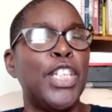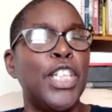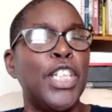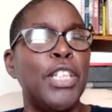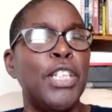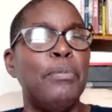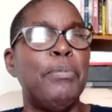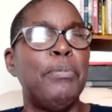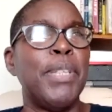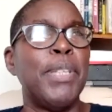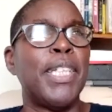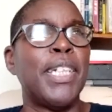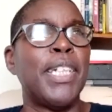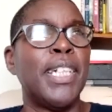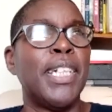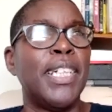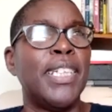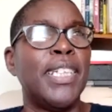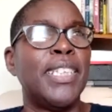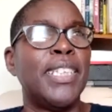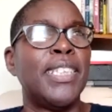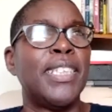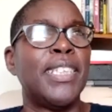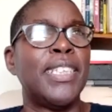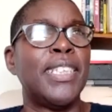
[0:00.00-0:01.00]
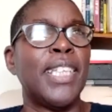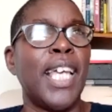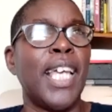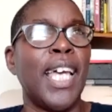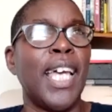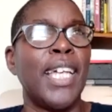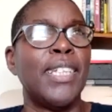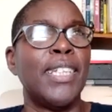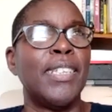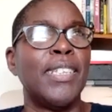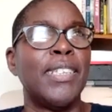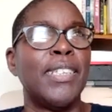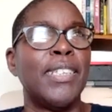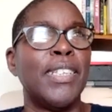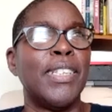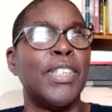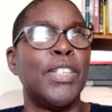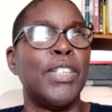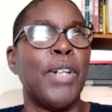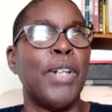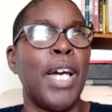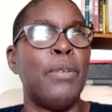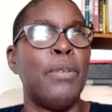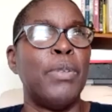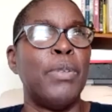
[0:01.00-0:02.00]
because, you
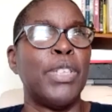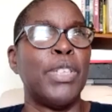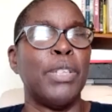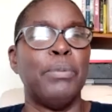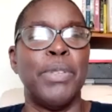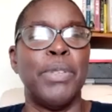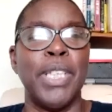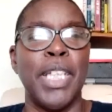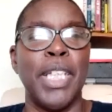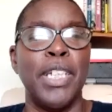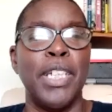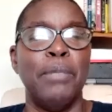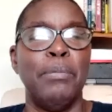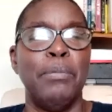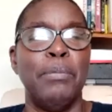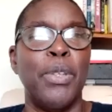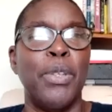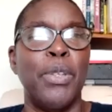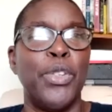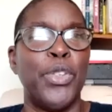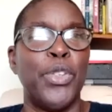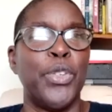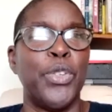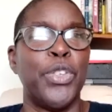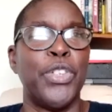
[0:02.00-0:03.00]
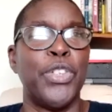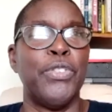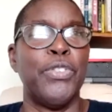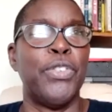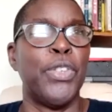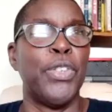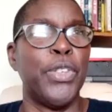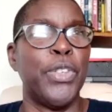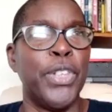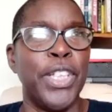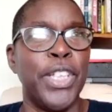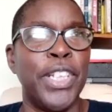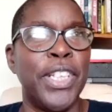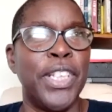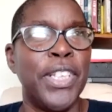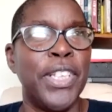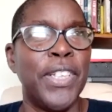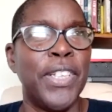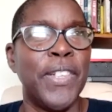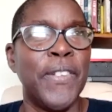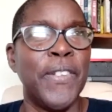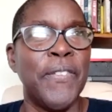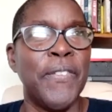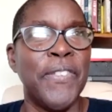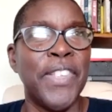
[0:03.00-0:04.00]
know, I was upset about George Floyd.
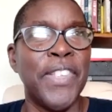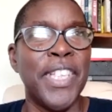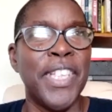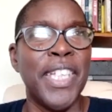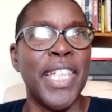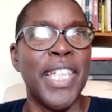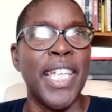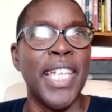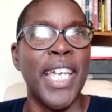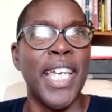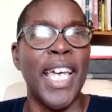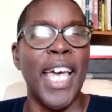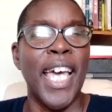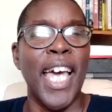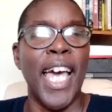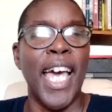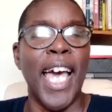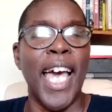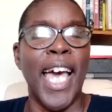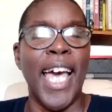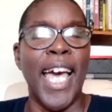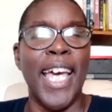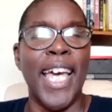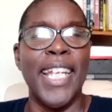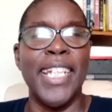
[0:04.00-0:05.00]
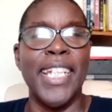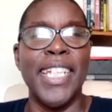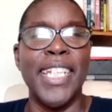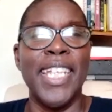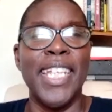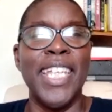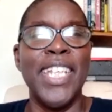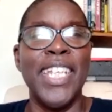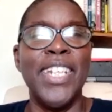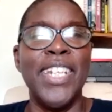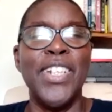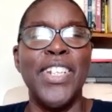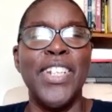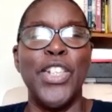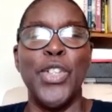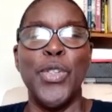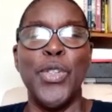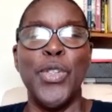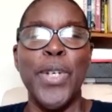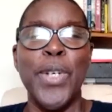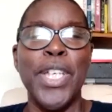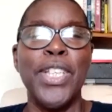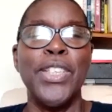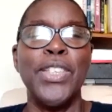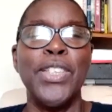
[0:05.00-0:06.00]
And in
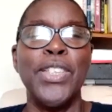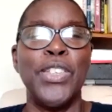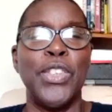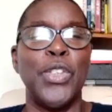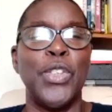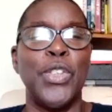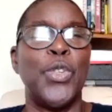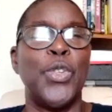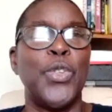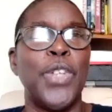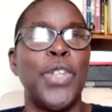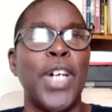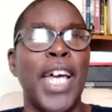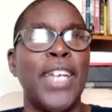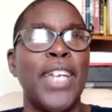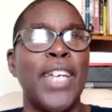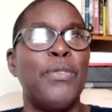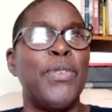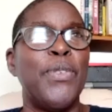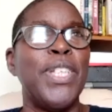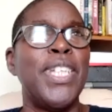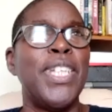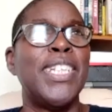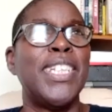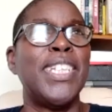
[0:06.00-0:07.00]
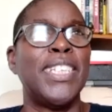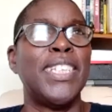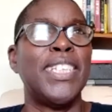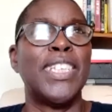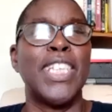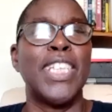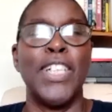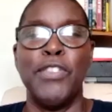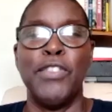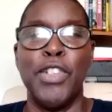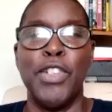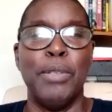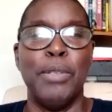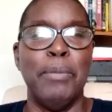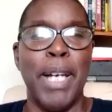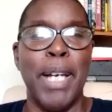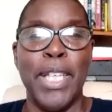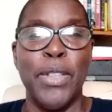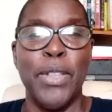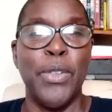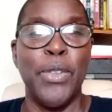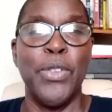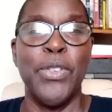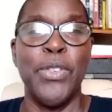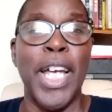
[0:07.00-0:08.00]
doing so, I rediscovered my
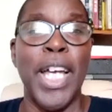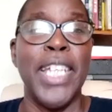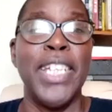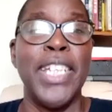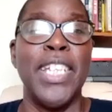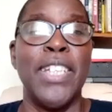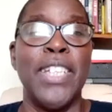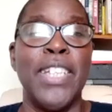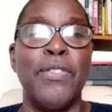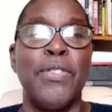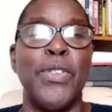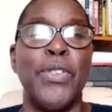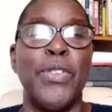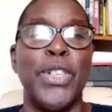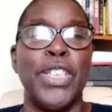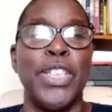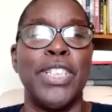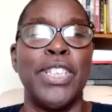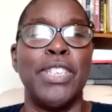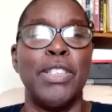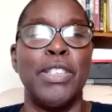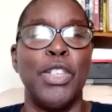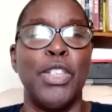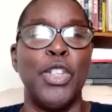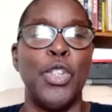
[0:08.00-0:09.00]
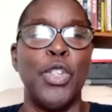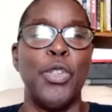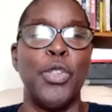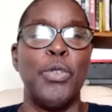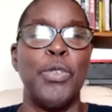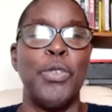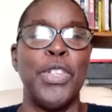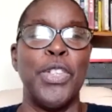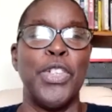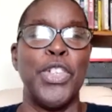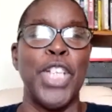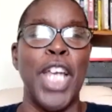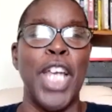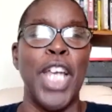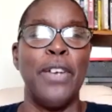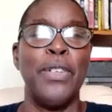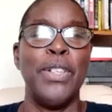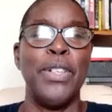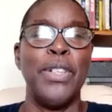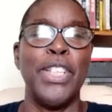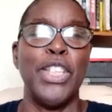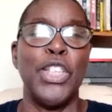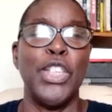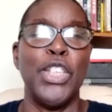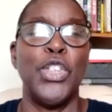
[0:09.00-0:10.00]
own writing voice, you know, the
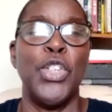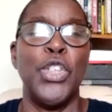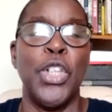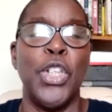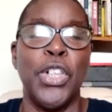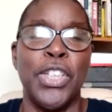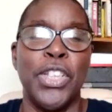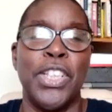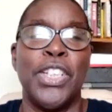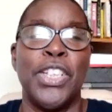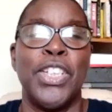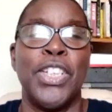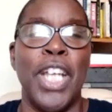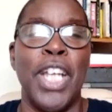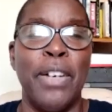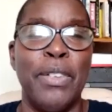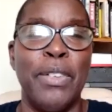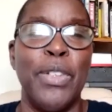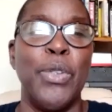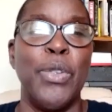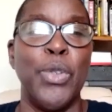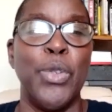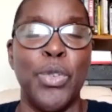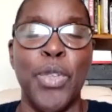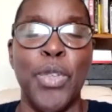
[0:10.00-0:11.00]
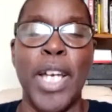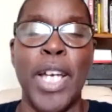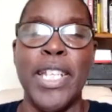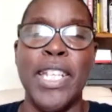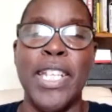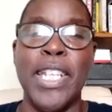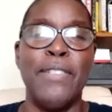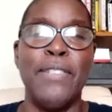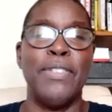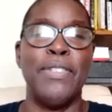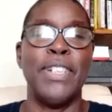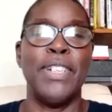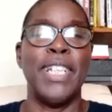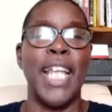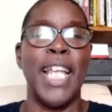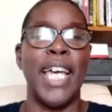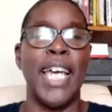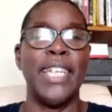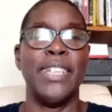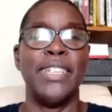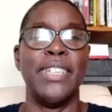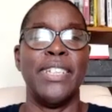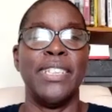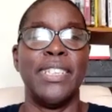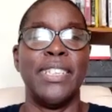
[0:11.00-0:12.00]
Sharon that's not the Sharon who's writing for
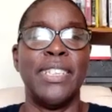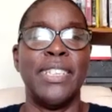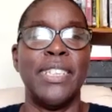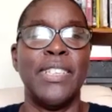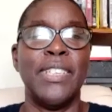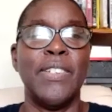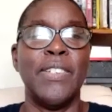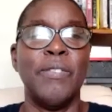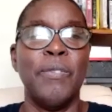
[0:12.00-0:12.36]
clients.